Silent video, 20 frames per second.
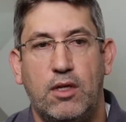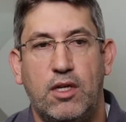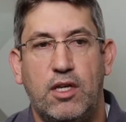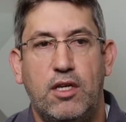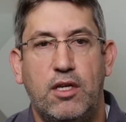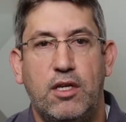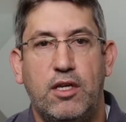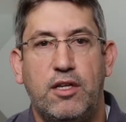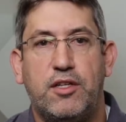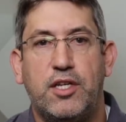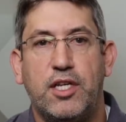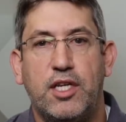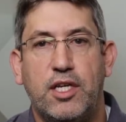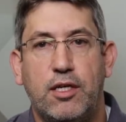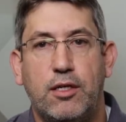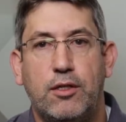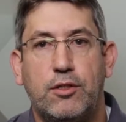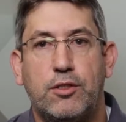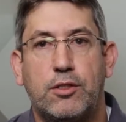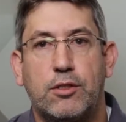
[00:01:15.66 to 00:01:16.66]

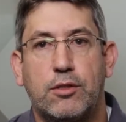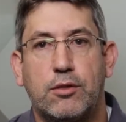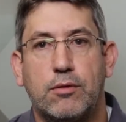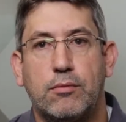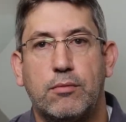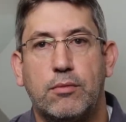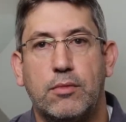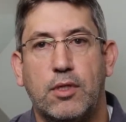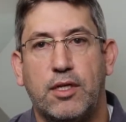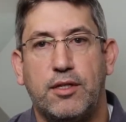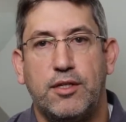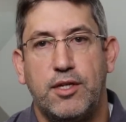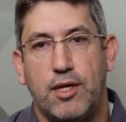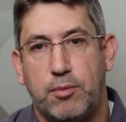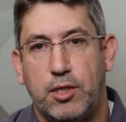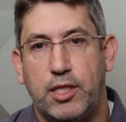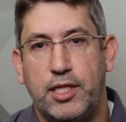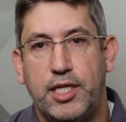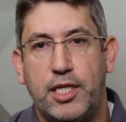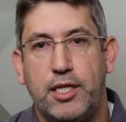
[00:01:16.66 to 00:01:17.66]
EETs,
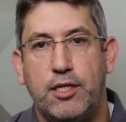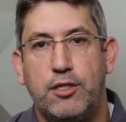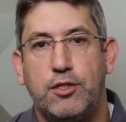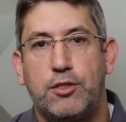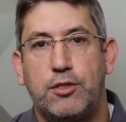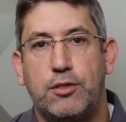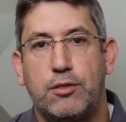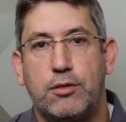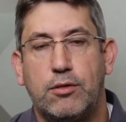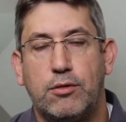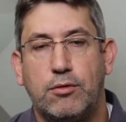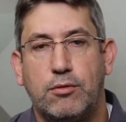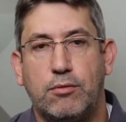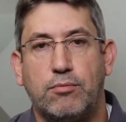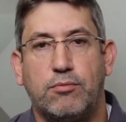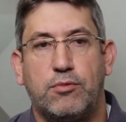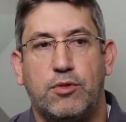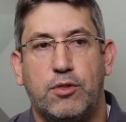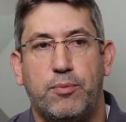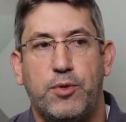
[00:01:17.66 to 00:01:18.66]
double E's,
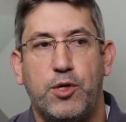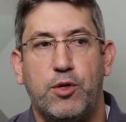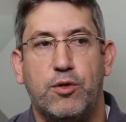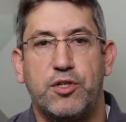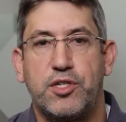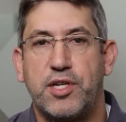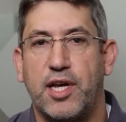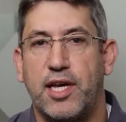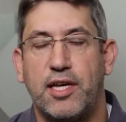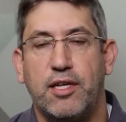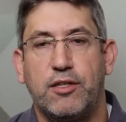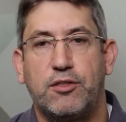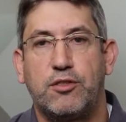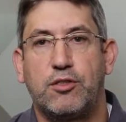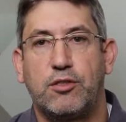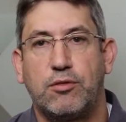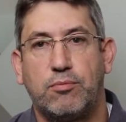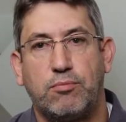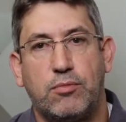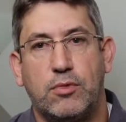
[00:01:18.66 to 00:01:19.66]
and computer
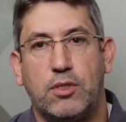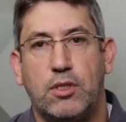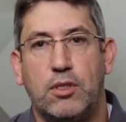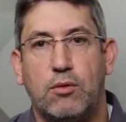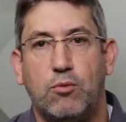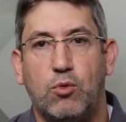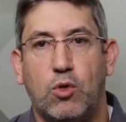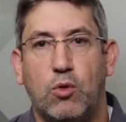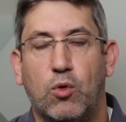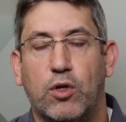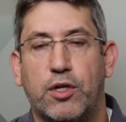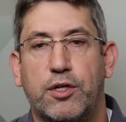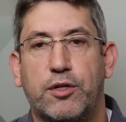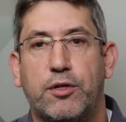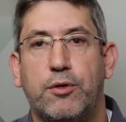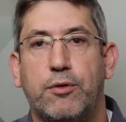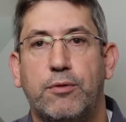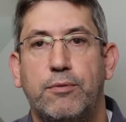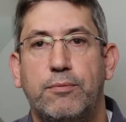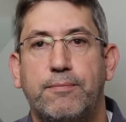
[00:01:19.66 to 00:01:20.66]
science will work
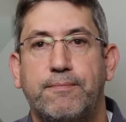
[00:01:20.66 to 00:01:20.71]
too.